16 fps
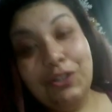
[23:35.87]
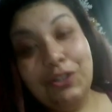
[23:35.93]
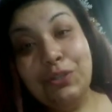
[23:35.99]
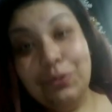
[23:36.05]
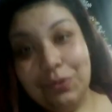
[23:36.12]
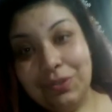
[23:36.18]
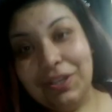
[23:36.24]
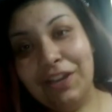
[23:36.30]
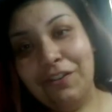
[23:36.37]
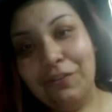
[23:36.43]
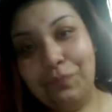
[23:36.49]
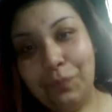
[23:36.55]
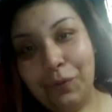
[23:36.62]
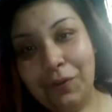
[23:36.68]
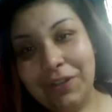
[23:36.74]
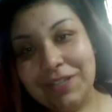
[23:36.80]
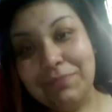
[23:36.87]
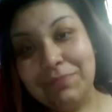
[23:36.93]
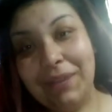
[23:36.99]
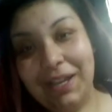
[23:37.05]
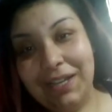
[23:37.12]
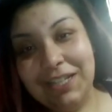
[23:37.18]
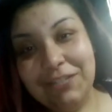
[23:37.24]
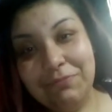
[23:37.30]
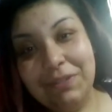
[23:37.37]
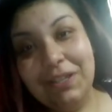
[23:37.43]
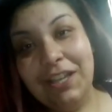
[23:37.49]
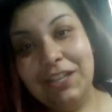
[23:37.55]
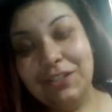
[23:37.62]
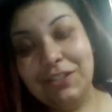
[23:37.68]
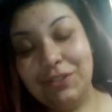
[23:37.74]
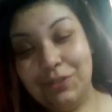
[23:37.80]
2 set of boys. My husband,
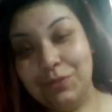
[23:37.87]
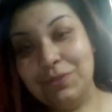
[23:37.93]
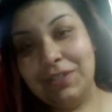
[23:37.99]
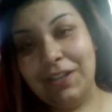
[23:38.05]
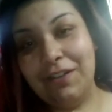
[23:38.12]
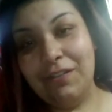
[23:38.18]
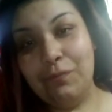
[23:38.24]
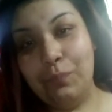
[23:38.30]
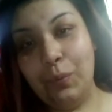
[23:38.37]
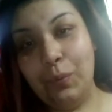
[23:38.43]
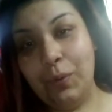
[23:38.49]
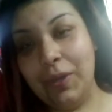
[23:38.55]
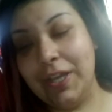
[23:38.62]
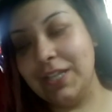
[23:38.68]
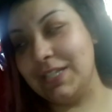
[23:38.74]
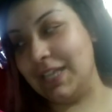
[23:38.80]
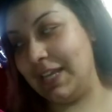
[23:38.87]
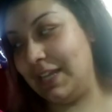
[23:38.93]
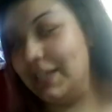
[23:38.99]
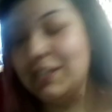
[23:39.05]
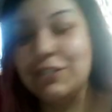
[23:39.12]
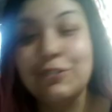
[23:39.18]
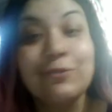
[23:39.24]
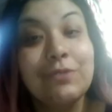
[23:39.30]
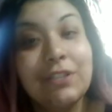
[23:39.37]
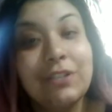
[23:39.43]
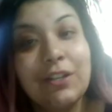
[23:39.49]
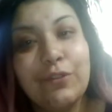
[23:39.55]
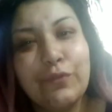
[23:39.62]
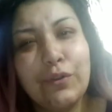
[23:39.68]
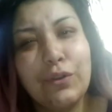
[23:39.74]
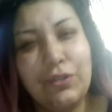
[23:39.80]
his 2 set of boys and his 2
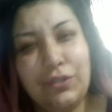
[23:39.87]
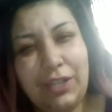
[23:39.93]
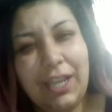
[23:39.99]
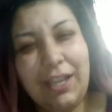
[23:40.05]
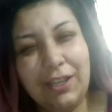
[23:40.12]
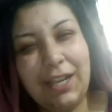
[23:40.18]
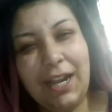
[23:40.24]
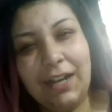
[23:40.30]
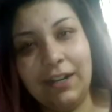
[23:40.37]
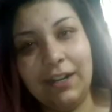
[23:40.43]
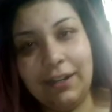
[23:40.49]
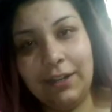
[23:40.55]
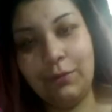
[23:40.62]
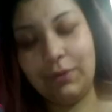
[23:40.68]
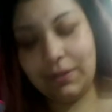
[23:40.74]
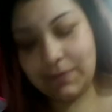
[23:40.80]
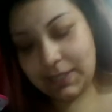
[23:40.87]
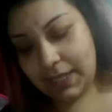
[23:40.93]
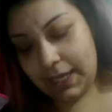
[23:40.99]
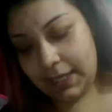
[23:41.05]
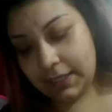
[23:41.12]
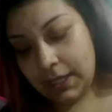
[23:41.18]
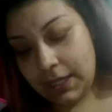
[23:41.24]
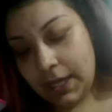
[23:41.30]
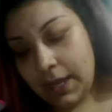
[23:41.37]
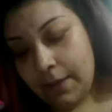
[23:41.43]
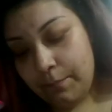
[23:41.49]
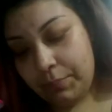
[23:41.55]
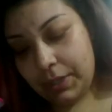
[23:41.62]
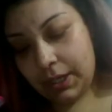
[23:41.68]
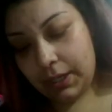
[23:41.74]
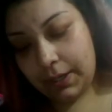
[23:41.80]
set of girls. You kind of get what I'm saying.
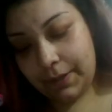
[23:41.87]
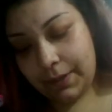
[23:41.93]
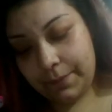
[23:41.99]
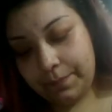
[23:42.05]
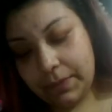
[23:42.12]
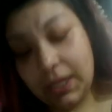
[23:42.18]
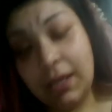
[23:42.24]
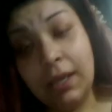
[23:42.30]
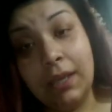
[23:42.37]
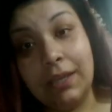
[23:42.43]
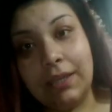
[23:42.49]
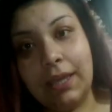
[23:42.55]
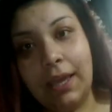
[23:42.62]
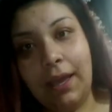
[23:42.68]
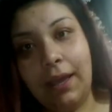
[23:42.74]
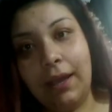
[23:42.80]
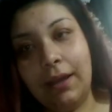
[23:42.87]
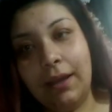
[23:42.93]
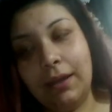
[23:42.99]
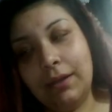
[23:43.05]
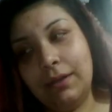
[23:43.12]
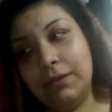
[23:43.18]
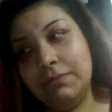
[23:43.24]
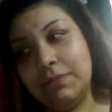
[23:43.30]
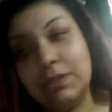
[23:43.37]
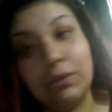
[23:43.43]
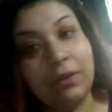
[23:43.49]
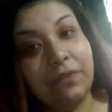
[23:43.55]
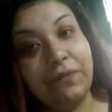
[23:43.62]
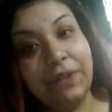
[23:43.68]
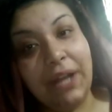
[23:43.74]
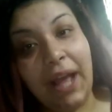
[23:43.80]
But yeah. So
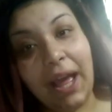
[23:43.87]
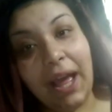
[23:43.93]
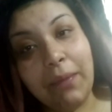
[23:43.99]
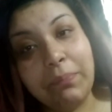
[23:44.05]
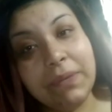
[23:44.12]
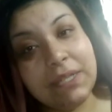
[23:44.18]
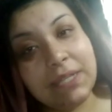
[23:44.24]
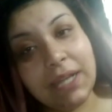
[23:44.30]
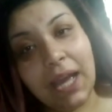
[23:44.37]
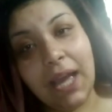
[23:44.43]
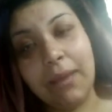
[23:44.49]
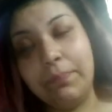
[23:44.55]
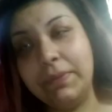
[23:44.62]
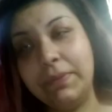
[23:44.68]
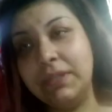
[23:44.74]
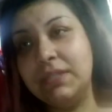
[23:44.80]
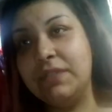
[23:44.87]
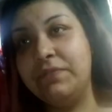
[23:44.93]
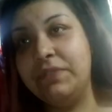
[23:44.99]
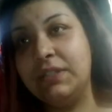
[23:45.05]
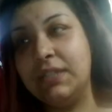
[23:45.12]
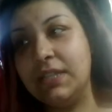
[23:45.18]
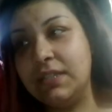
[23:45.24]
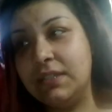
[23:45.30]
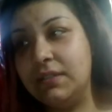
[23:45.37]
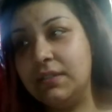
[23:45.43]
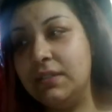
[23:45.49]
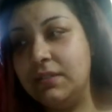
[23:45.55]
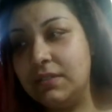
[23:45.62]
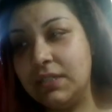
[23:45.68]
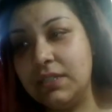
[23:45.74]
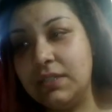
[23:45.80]
if it happens, it happens. If it doesn't,
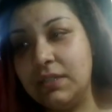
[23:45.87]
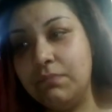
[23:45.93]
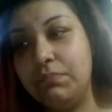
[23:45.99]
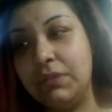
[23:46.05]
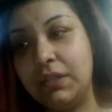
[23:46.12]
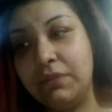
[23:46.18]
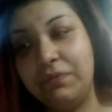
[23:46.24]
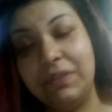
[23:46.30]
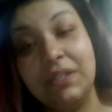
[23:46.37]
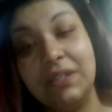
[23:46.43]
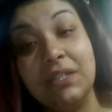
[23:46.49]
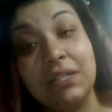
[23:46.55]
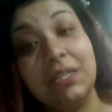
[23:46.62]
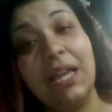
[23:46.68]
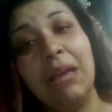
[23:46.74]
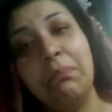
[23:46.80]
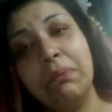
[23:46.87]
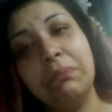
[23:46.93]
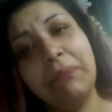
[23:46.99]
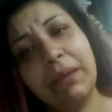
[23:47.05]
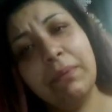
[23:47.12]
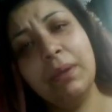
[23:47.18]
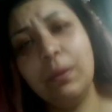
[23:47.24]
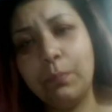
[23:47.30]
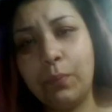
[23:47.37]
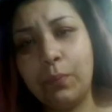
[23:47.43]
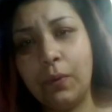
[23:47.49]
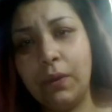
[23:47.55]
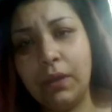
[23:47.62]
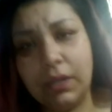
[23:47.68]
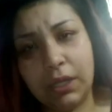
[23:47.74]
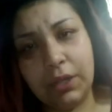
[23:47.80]
it doesn't. But if it does happen, maybe
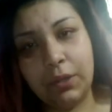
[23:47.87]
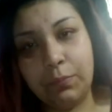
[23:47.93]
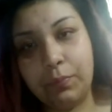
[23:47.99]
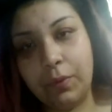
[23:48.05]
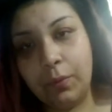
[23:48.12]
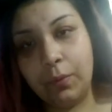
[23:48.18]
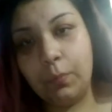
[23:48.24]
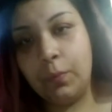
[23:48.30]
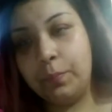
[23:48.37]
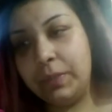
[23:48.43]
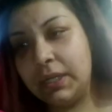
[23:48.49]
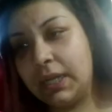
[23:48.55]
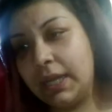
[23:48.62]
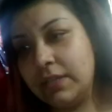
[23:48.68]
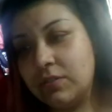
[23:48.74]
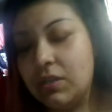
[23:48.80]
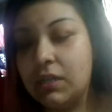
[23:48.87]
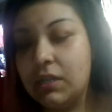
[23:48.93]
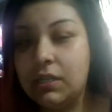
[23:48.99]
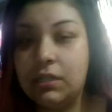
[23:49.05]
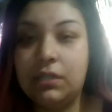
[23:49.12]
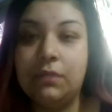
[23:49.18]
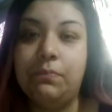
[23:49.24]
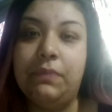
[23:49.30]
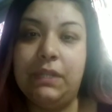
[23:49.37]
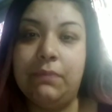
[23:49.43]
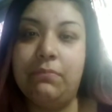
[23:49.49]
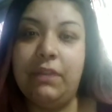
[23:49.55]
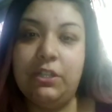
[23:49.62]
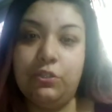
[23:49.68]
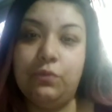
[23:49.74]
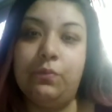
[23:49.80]
another boy would be nice. So I could complete
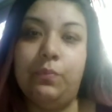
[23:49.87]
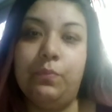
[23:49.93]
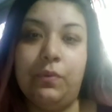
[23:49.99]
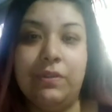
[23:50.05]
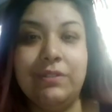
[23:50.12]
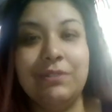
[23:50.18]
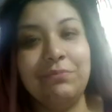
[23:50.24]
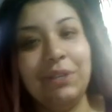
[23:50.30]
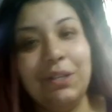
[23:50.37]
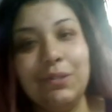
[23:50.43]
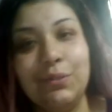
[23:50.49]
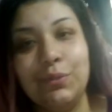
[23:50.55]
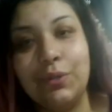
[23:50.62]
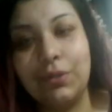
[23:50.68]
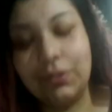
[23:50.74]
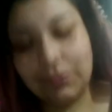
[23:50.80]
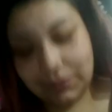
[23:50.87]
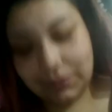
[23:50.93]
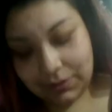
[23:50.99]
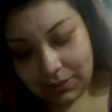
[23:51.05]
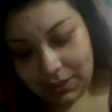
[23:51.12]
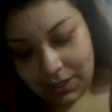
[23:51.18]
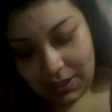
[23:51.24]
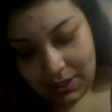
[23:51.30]
my 2 boys and my 2 girls.